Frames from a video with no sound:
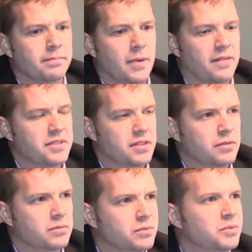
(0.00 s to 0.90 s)

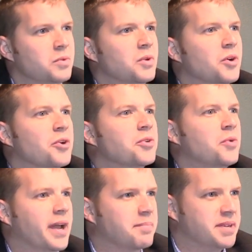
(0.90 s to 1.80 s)
Obviously,
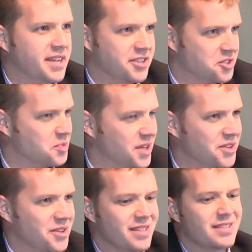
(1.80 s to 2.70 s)
earthquake potential is well
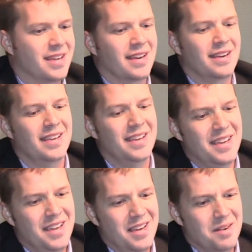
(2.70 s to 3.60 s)
known in the state.
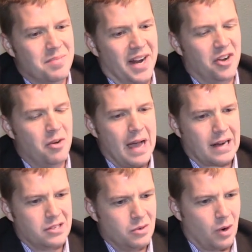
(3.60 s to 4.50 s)
But I go
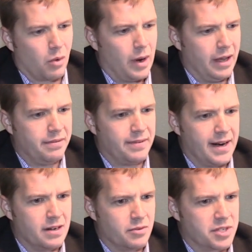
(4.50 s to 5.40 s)
back to our
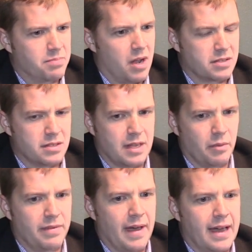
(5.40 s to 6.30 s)
wildfire responses that
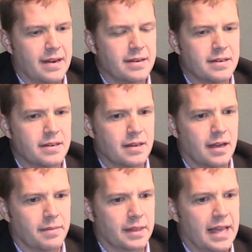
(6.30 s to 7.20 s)
we've had
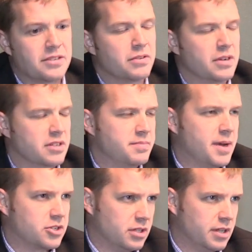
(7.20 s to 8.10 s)
the last 2 years
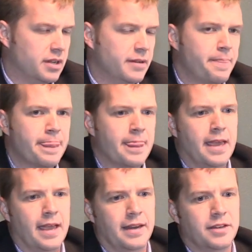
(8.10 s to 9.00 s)
especially.
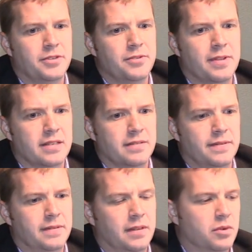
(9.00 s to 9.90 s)
And in
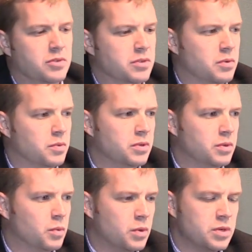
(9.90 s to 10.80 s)
2015, which was
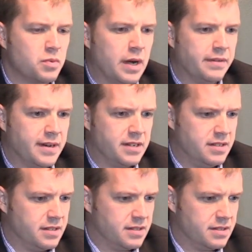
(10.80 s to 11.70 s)
the worst wildfire
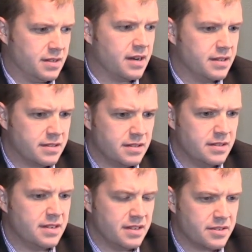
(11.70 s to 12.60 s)
season in
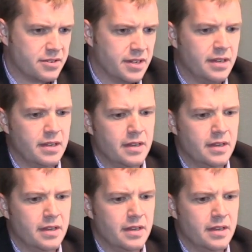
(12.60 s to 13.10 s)
history,